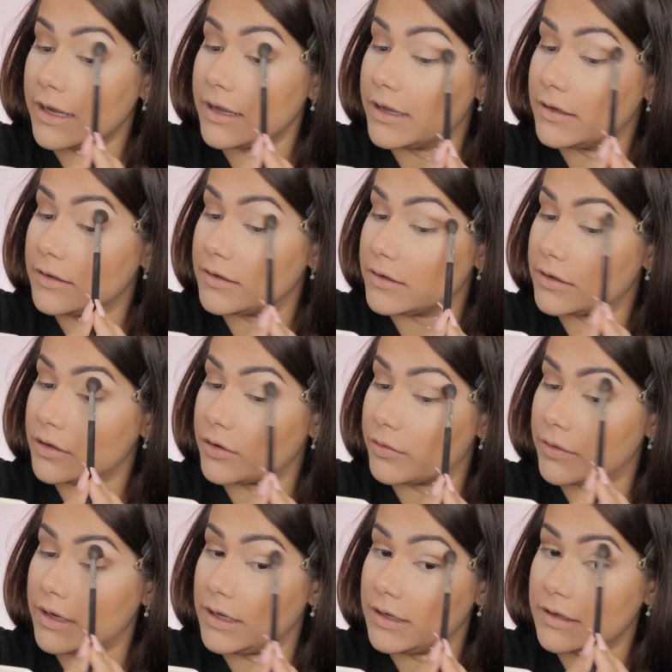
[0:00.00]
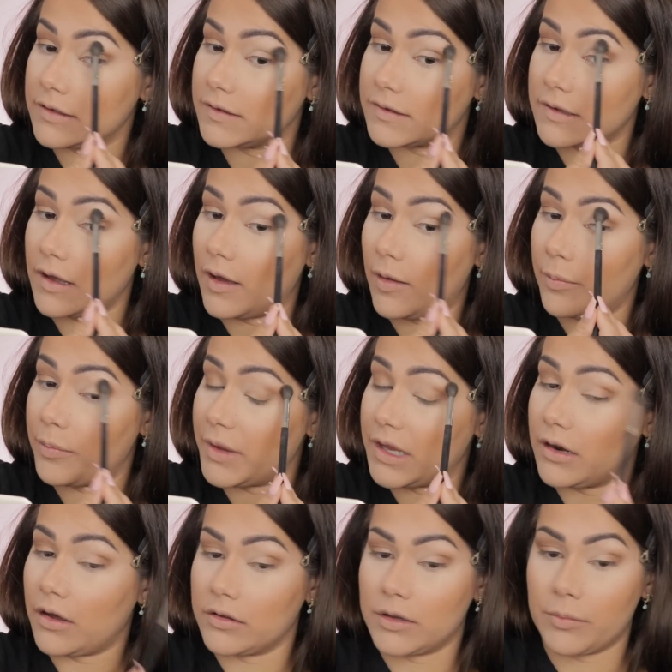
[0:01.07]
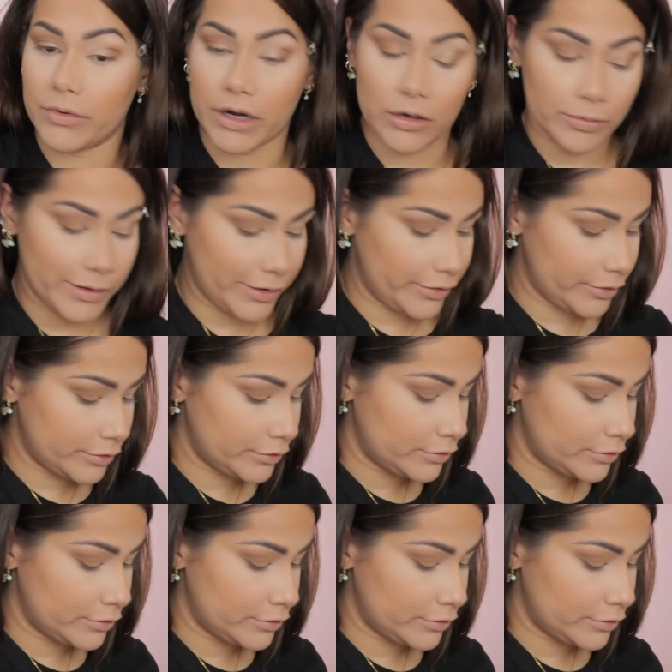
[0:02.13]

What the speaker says: into the crease, up and on the brow bone.